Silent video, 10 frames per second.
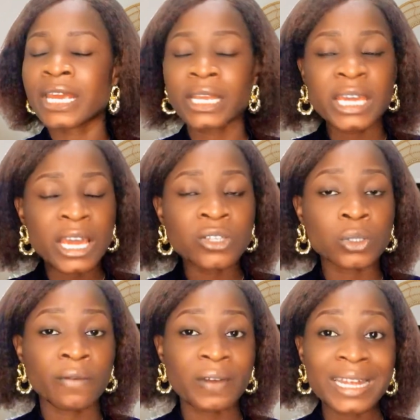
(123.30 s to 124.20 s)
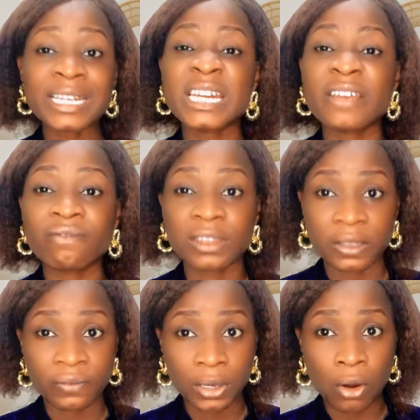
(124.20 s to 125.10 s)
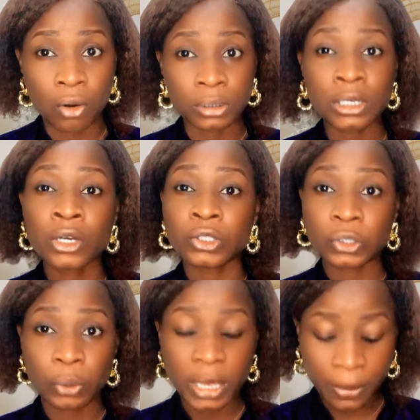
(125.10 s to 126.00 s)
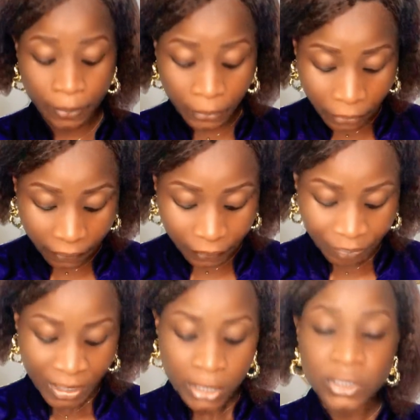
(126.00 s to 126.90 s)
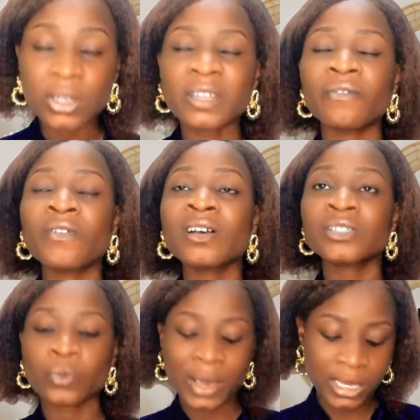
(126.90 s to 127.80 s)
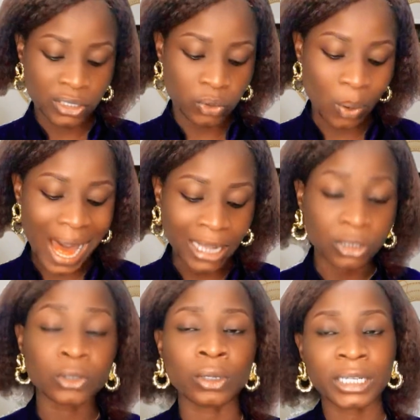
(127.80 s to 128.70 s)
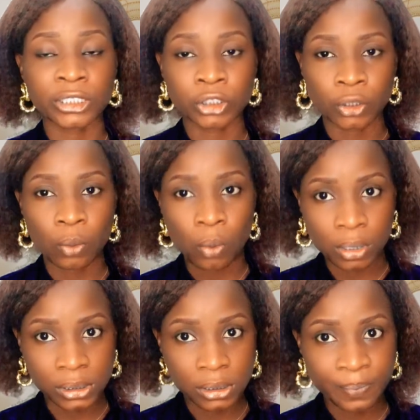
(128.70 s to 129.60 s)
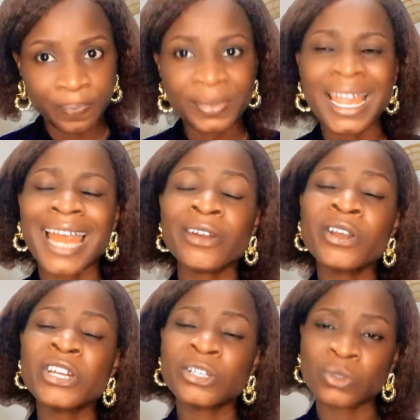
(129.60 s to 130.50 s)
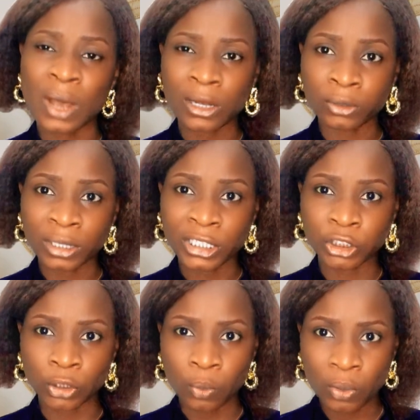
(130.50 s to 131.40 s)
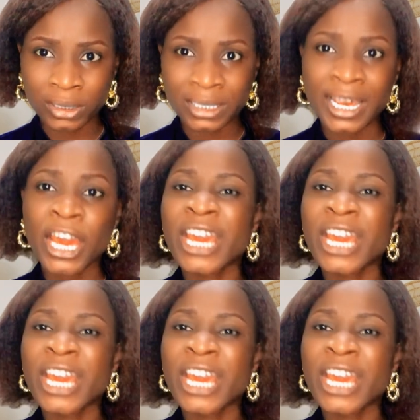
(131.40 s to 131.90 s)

in case you're finding it difficult to improve. So the first way is to acknowledge your worth. I know you need to acknowledge your worth.